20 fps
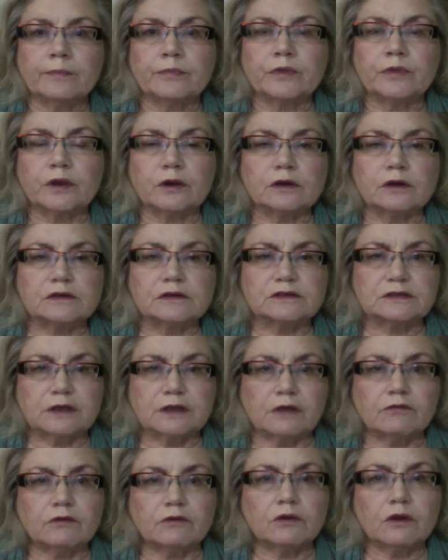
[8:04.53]
There are
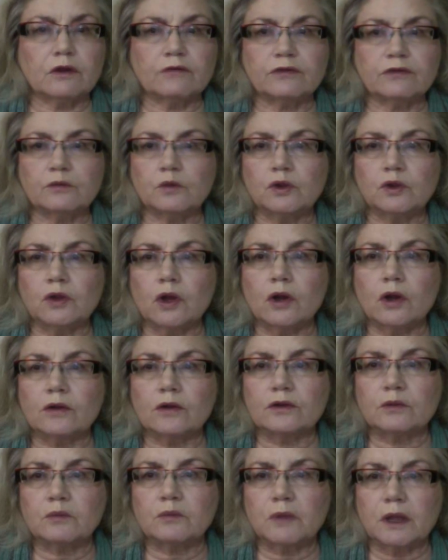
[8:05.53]
several of them along
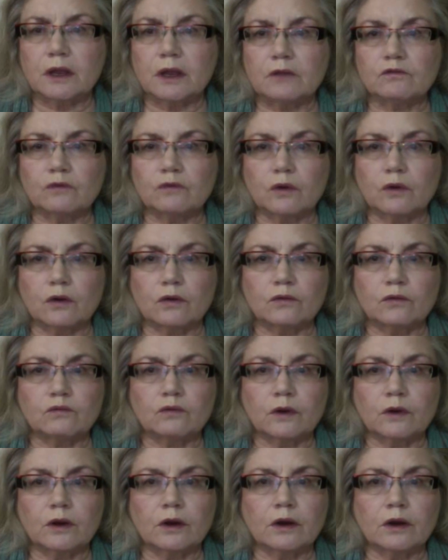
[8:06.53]
the main road
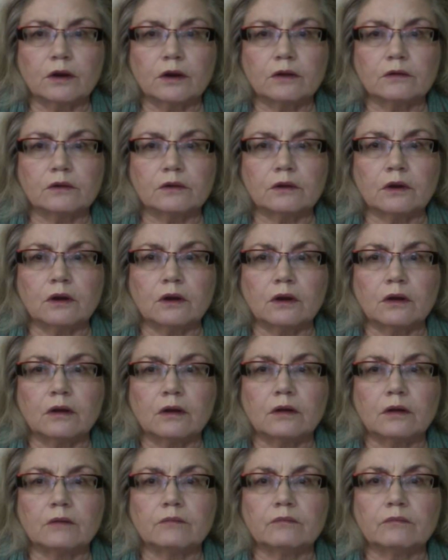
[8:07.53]
where
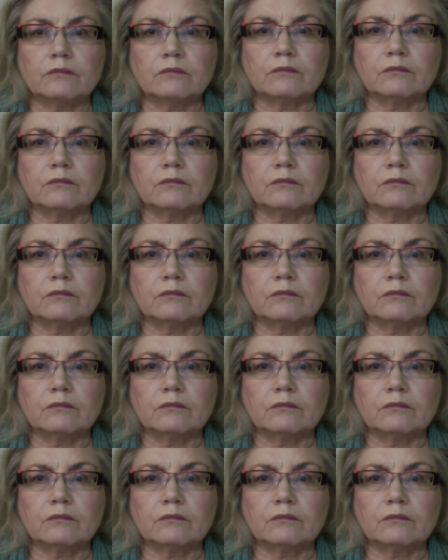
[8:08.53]
the